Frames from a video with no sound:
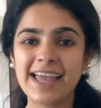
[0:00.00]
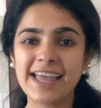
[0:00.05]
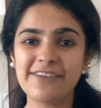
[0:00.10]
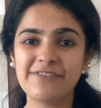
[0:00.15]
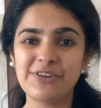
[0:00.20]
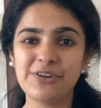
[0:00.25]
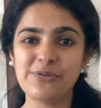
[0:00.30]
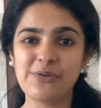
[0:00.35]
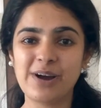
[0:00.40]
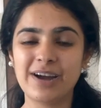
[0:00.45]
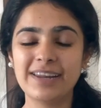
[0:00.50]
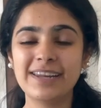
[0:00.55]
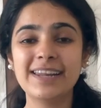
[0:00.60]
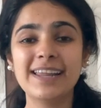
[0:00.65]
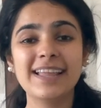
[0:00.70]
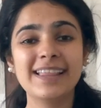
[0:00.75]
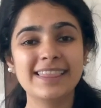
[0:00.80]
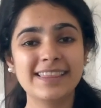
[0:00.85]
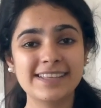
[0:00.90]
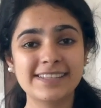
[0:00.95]
everyone,
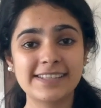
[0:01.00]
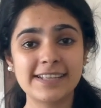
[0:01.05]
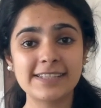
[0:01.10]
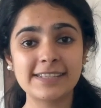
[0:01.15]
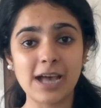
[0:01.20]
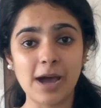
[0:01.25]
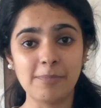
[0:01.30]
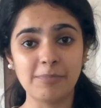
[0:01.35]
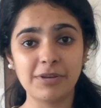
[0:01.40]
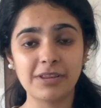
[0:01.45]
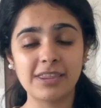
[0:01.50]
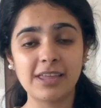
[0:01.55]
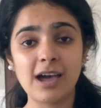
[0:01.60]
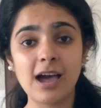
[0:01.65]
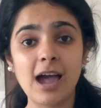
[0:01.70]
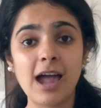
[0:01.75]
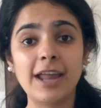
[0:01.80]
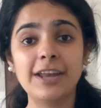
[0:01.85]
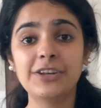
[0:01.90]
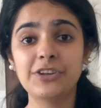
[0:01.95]
this is
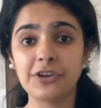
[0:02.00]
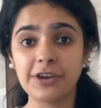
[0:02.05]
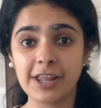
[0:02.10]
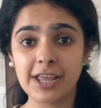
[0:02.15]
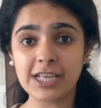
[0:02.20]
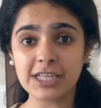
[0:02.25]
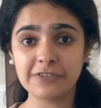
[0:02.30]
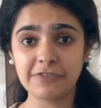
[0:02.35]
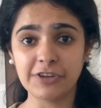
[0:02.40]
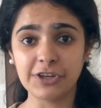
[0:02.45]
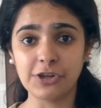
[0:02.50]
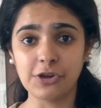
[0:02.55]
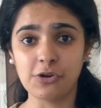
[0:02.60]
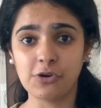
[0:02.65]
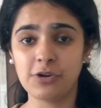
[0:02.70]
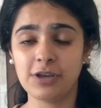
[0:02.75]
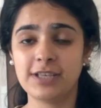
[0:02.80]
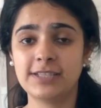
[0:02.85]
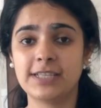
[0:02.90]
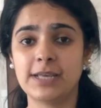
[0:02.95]
Amrita and today's
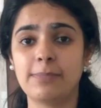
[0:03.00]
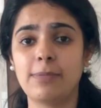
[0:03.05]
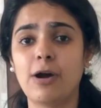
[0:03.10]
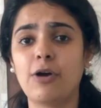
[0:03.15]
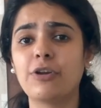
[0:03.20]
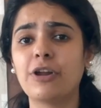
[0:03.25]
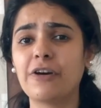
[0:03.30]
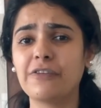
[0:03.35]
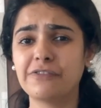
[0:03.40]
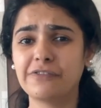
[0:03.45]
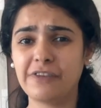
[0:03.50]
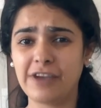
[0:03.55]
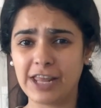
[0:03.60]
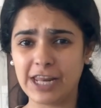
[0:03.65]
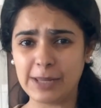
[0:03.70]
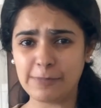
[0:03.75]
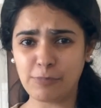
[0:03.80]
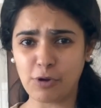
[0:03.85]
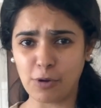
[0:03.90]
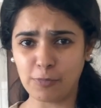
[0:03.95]
video is about a
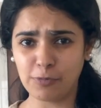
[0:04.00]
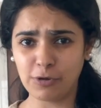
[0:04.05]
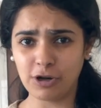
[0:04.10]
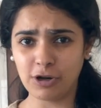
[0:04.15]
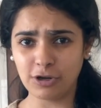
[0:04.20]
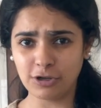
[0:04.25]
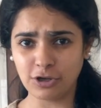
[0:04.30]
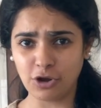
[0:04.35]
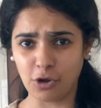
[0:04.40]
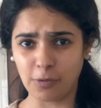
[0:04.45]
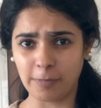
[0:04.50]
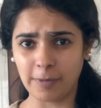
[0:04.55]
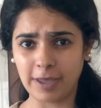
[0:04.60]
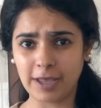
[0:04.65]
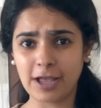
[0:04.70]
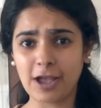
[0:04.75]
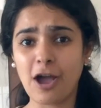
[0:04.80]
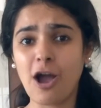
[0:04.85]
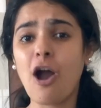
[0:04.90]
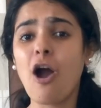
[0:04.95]
very popular
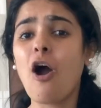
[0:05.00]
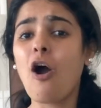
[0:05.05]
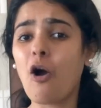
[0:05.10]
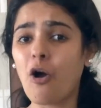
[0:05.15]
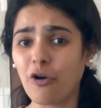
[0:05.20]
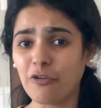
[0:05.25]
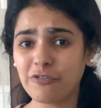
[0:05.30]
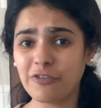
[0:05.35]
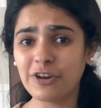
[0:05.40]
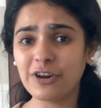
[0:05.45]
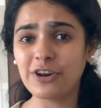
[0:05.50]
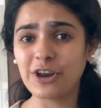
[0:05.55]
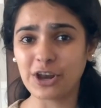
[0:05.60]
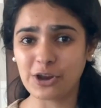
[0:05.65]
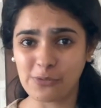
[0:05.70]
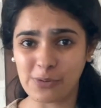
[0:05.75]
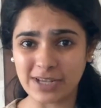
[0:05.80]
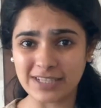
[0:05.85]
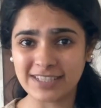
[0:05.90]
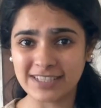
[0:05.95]
topic, often
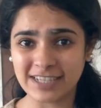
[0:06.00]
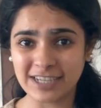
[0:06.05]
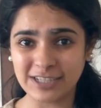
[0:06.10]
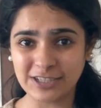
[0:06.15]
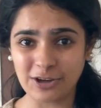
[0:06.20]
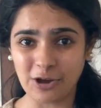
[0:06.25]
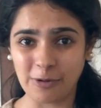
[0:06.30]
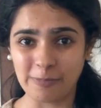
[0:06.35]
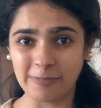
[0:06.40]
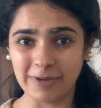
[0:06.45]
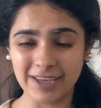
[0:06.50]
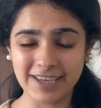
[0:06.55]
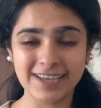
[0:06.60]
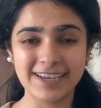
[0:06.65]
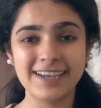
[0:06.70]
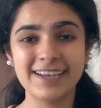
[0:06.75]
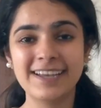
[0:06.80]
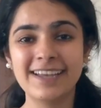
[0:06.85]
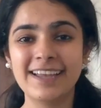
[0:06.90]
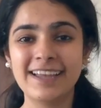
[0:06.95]
requested topic,
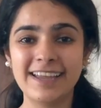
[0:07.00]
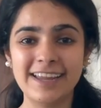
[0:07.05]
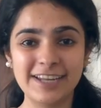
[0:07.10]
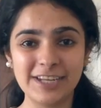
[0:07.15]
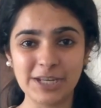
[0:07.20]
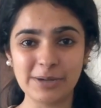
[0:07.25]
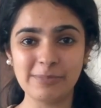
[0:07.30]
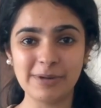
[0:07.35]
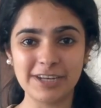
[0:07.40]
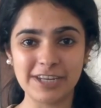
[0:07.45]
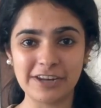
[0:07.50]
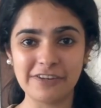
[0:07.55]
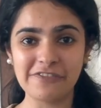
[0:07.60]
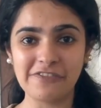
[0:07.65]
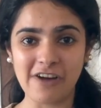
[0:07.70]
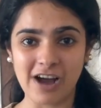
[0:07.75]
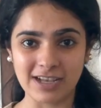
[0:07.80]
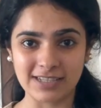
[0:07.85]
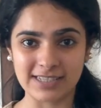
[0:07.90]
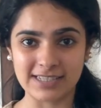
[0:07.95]
intermittent
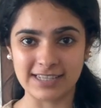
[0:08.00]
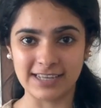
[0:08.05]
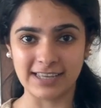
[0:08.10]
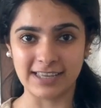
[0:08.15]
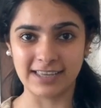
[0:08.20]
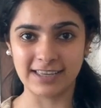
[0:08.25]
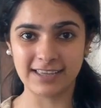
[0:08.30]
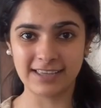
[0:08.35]
fasting.